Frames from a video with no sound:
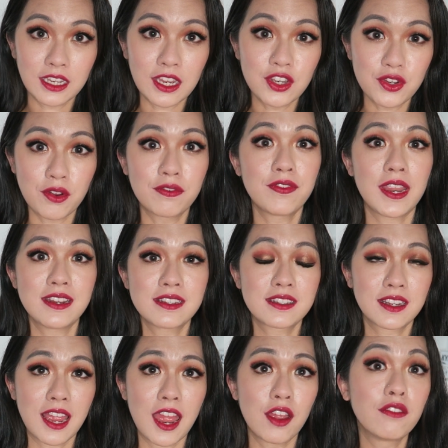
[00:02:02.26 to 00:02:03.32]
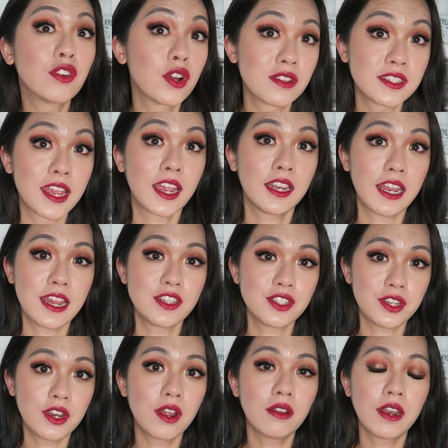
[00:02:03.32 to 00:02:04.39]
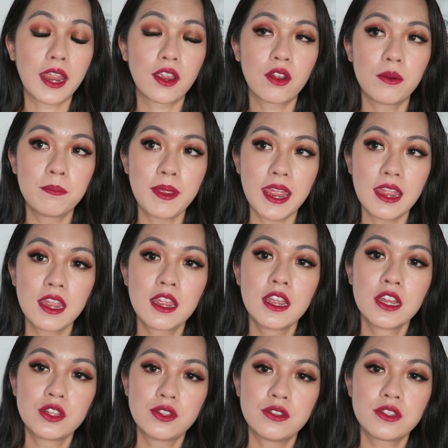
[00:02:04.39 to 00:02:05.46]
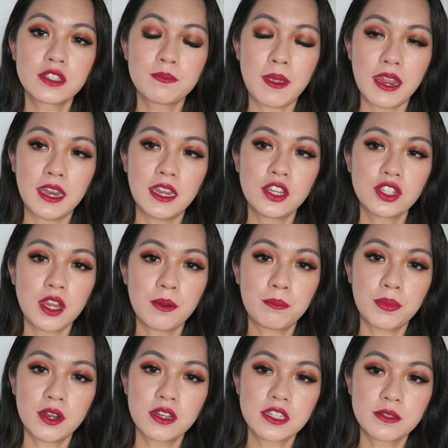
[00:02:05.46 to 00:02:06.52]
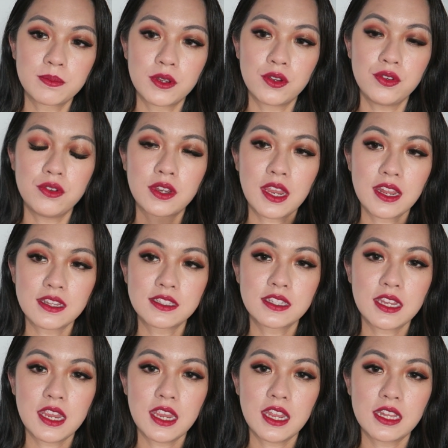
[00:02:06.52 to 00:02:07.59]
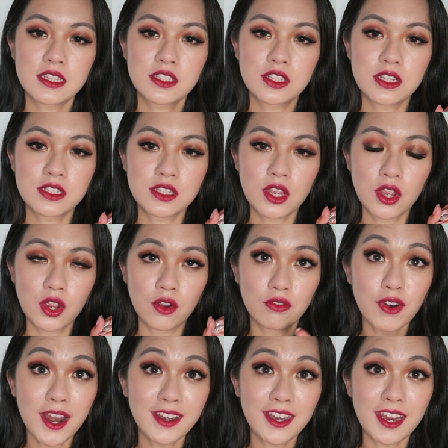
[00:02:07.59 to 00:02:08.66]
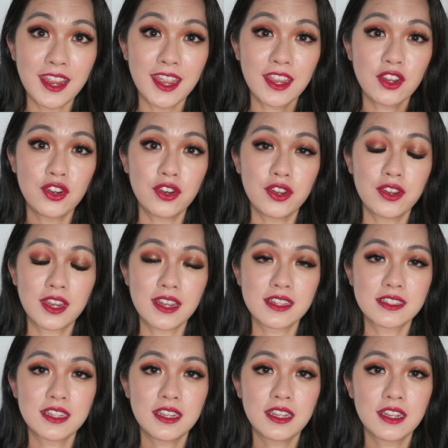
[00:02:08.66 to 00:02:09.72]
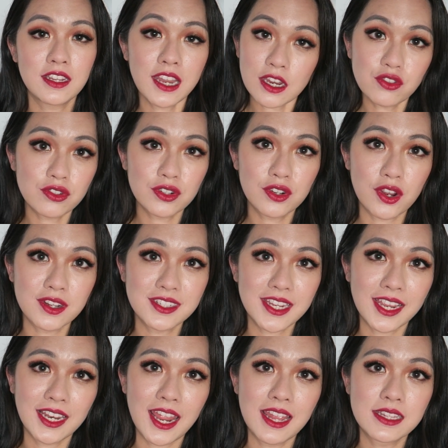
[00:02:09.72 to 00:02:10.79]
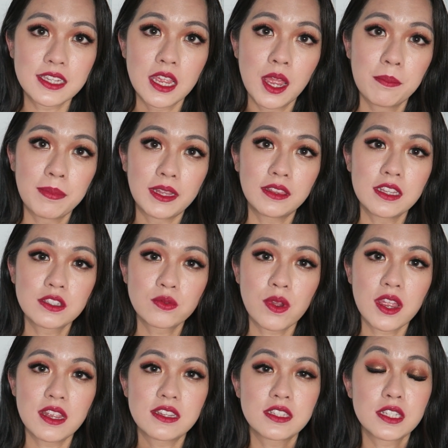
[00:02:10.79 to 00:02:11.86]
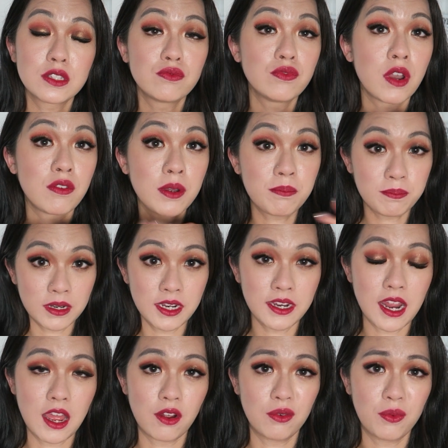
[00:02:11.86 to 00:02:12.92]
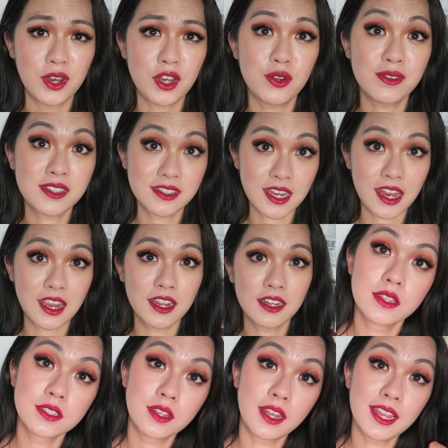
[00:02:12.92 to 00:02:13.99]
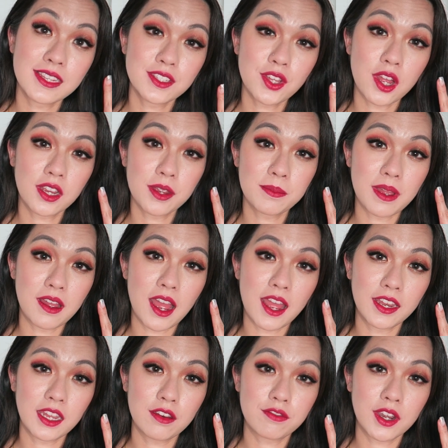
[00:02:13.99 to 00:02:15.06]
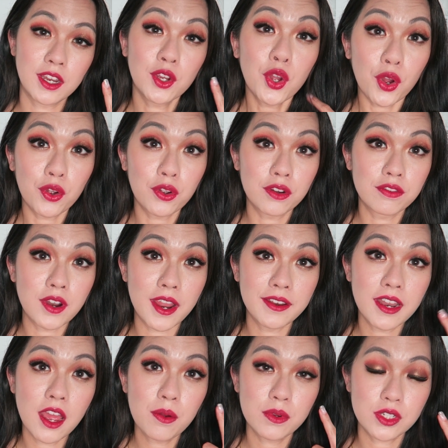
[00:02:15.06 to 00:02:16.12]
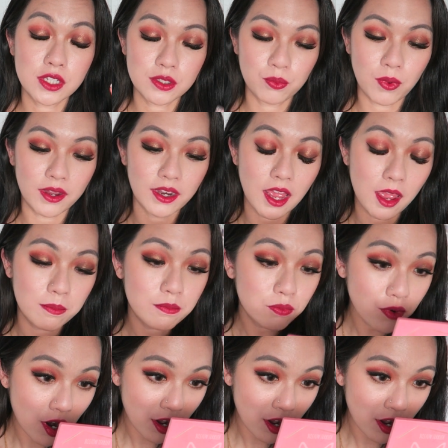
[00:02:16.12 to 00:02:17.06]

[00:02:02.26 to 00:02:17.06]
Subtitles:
in your face kind of contact lens, you know, like compared to Spanish and Purple, you can see it's just right there, you know, you can see the natural contact lens, but this one is just very blurred out when you see it. So let's talk about Honeyring Cocoa right now, which is what I'm